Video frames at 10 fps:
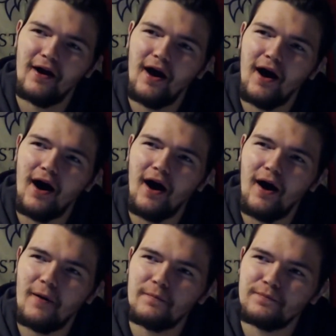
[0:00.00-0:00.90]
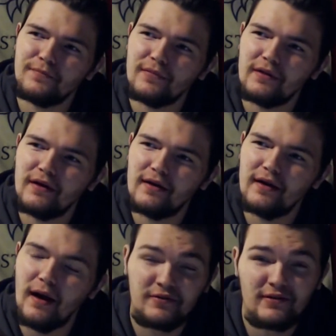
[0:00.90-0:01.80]

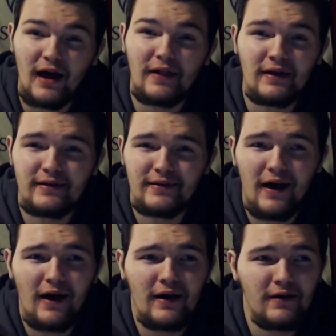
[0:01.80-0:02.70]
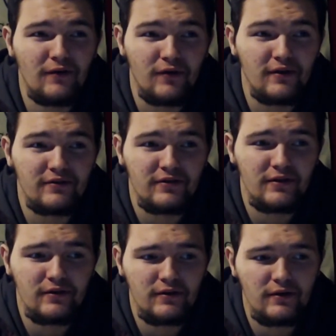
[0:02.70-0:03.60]
I'm sad that he died. He'll legit
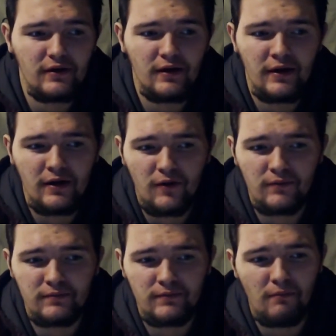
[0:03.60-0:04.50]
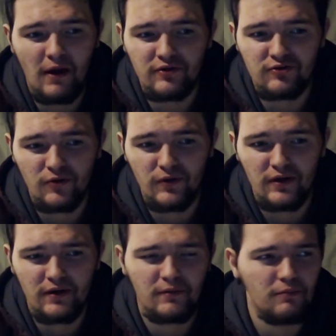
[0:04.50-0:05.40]
him,
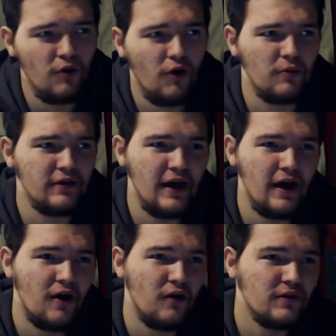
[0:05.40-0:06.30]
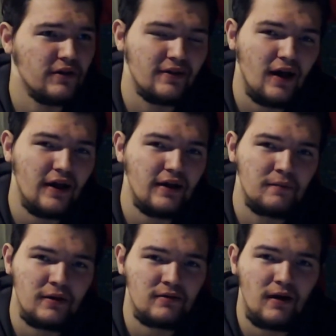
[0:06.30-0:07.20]
Matsuda, probably L, then like in
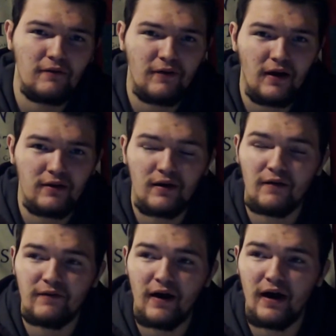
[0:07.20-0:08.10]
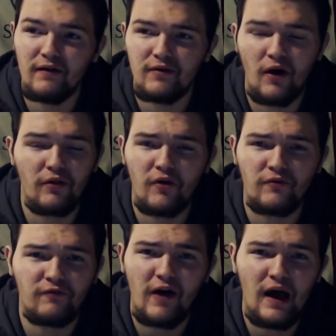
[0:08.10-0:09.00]
my top five. I don't know who's
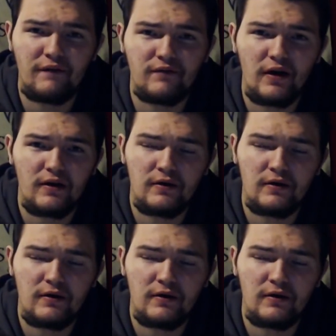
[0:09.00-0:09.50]
five yet.